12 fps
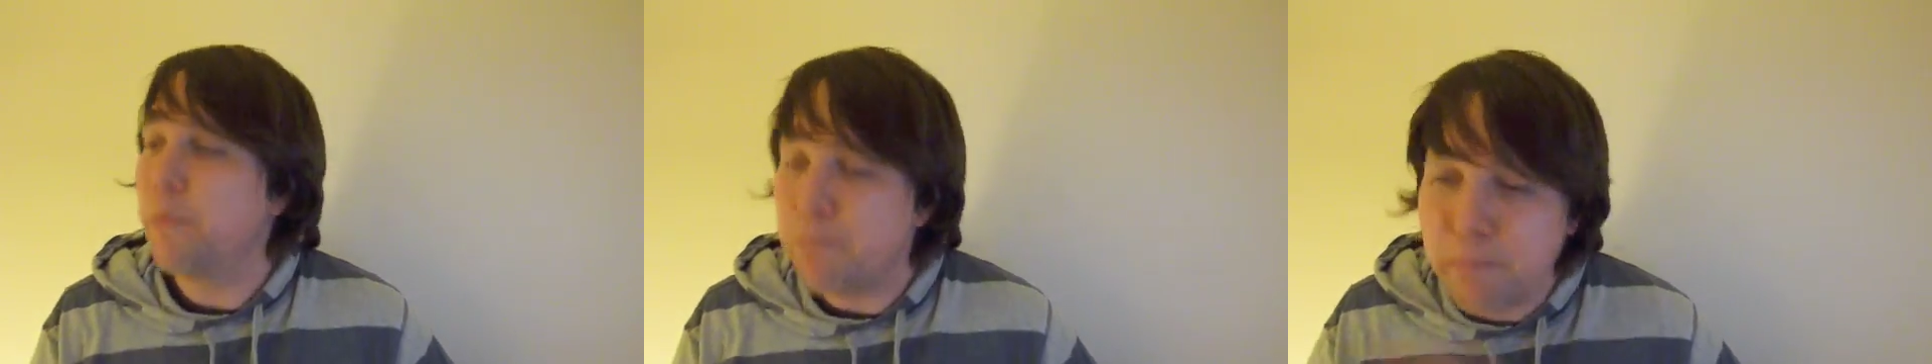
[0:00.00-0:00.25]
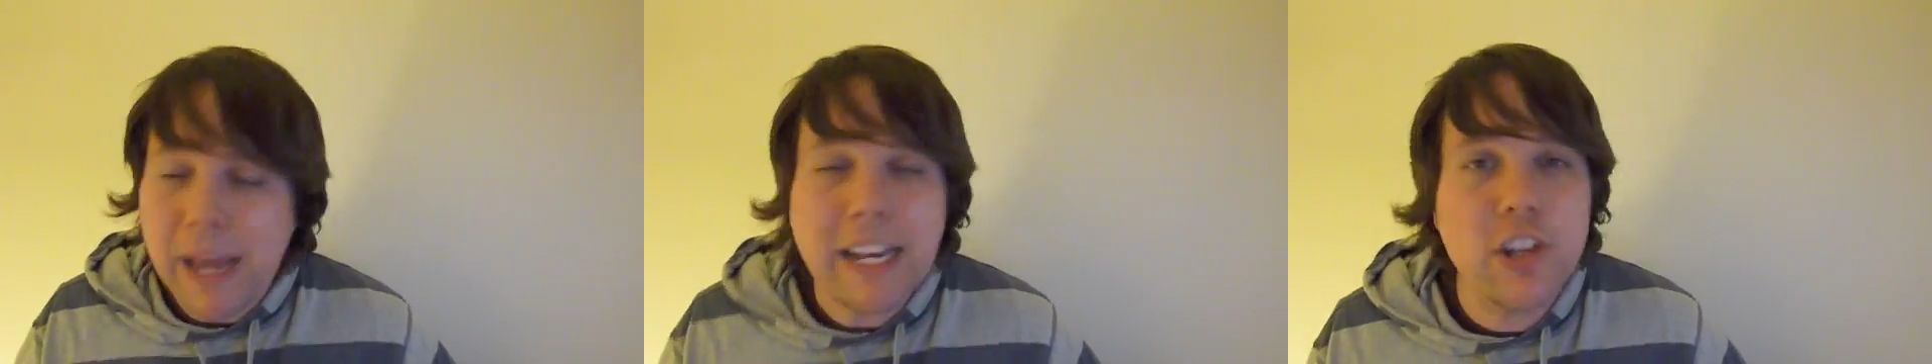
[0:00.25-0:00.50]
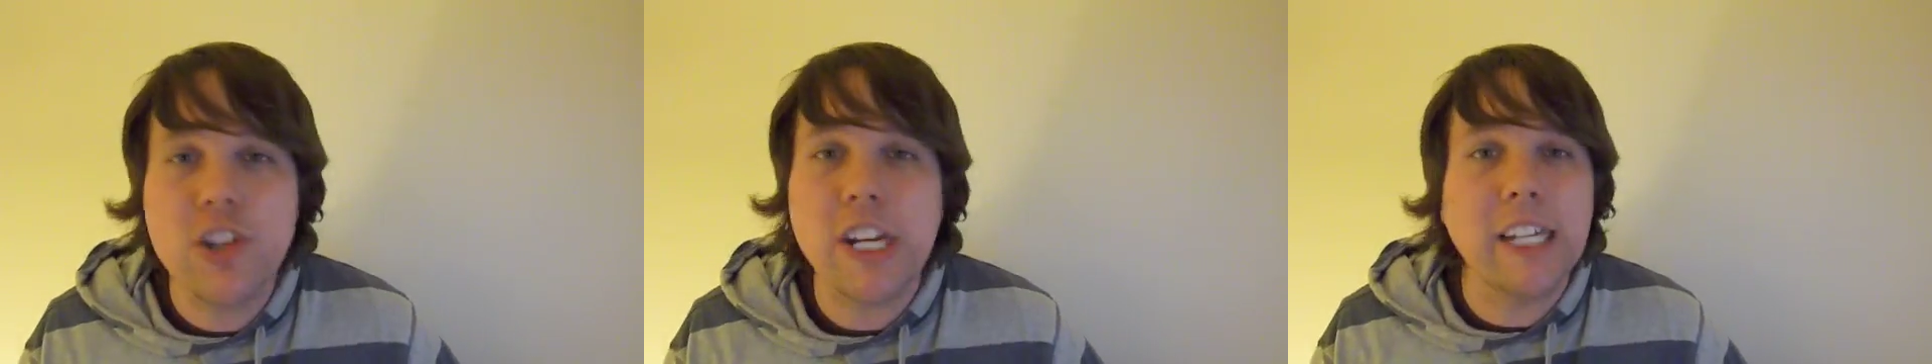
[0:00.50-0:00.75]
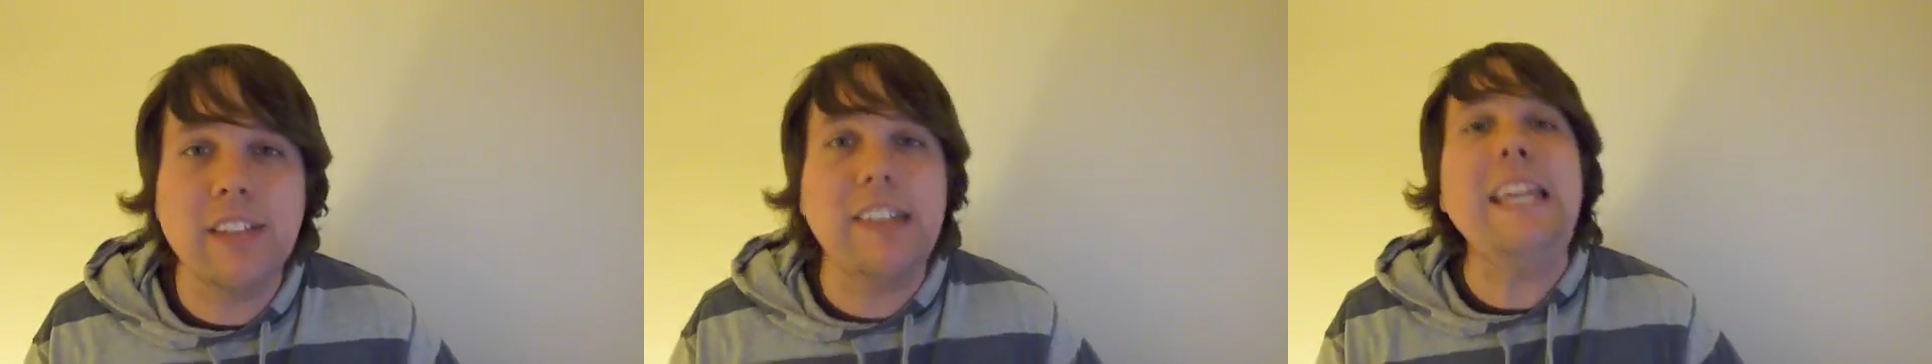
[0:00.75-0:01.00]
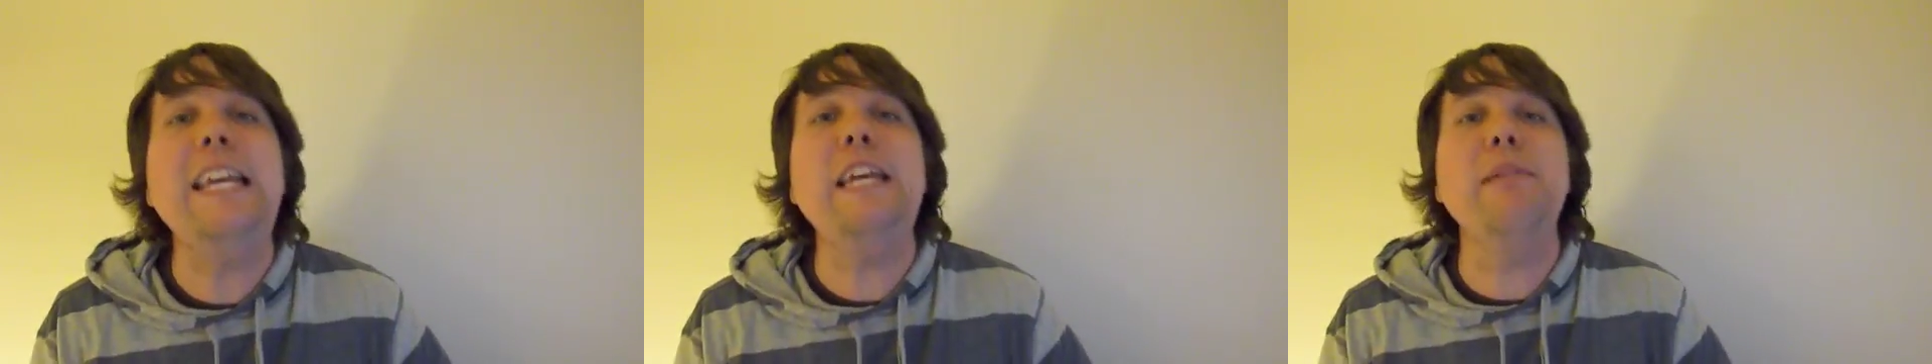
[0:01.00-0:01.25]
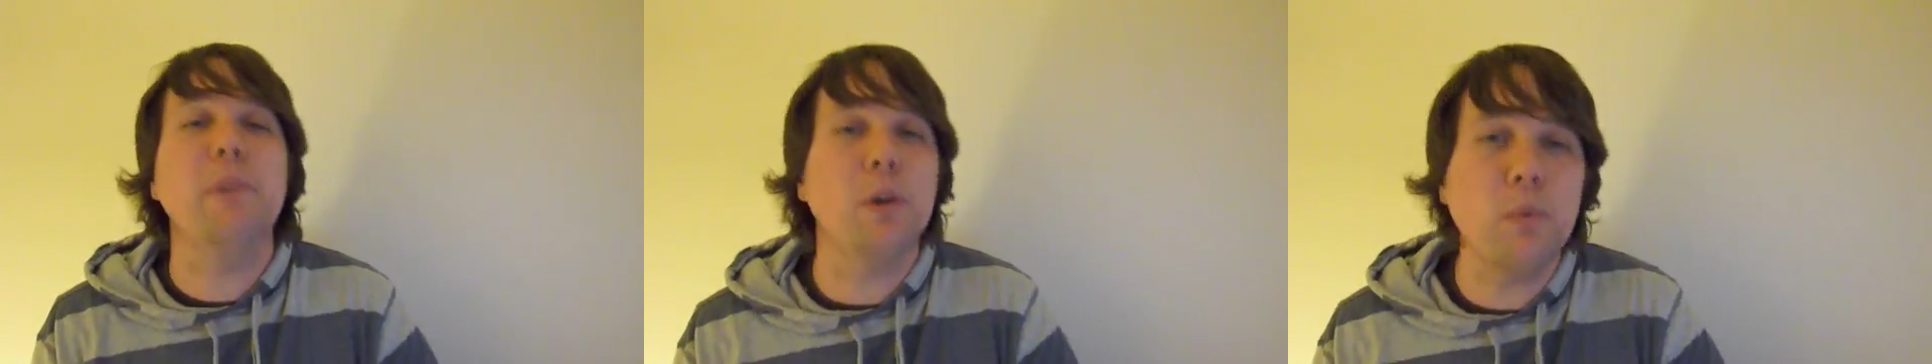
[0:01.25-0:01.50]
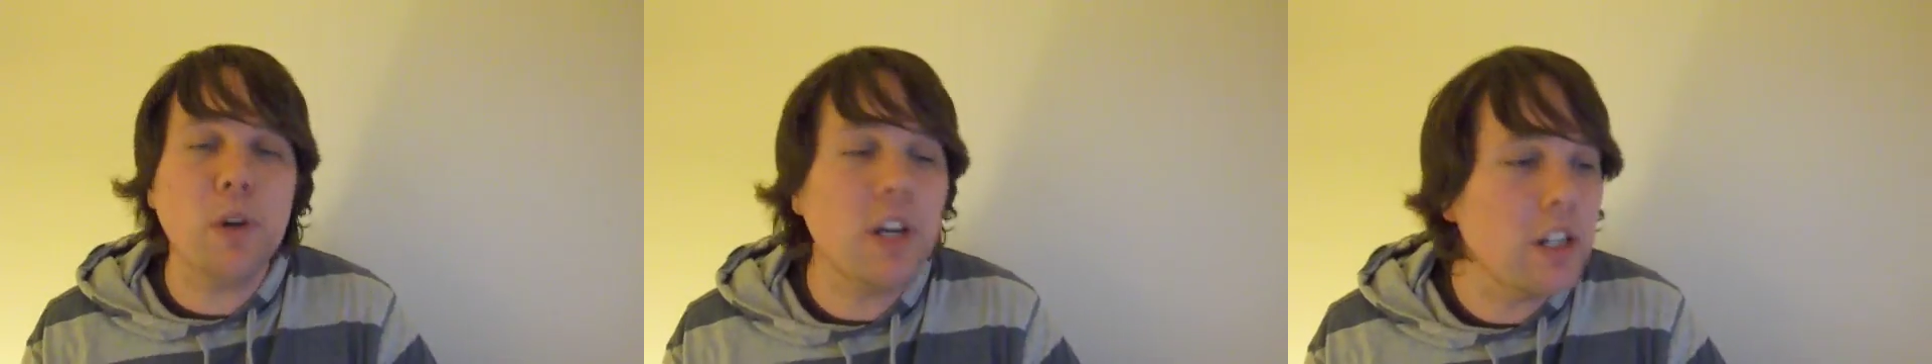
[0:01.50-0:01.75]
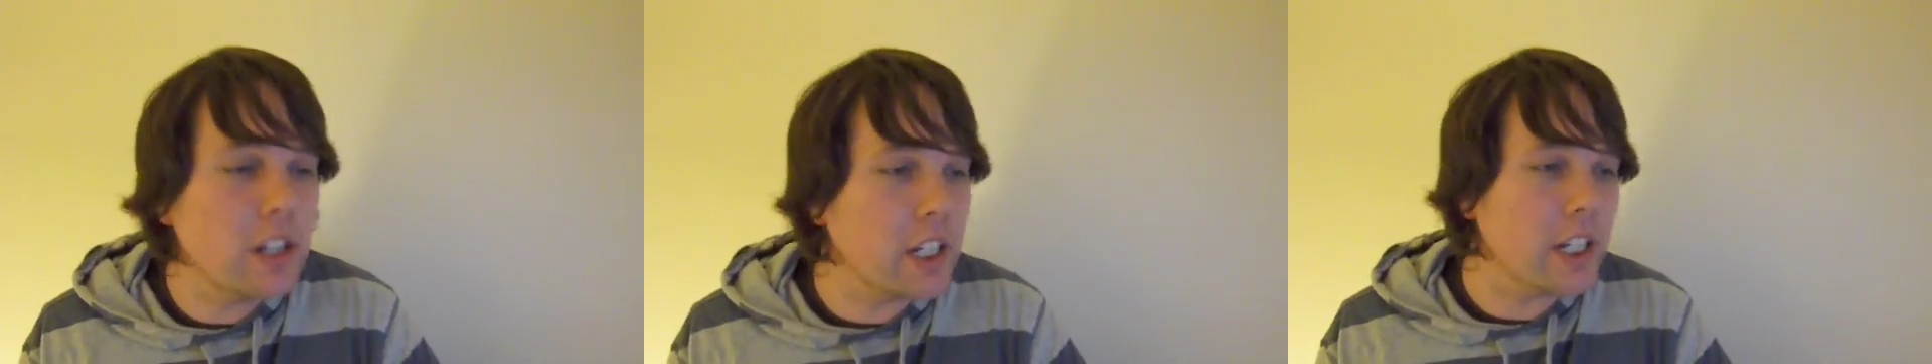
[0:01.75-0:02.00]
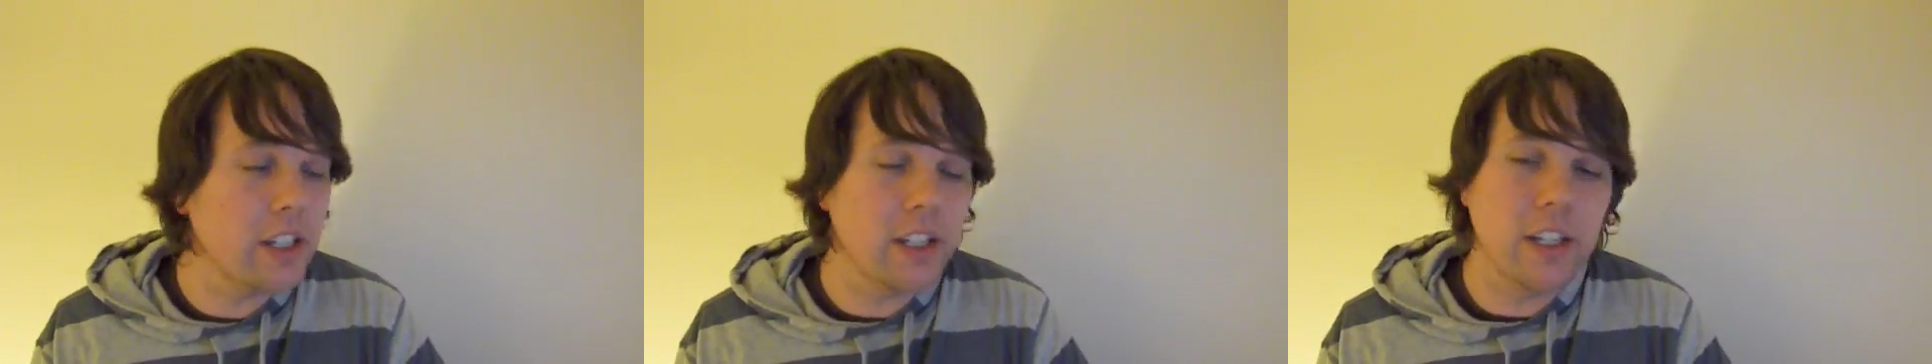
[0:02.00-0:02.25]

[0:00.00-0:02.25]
Managing a team at work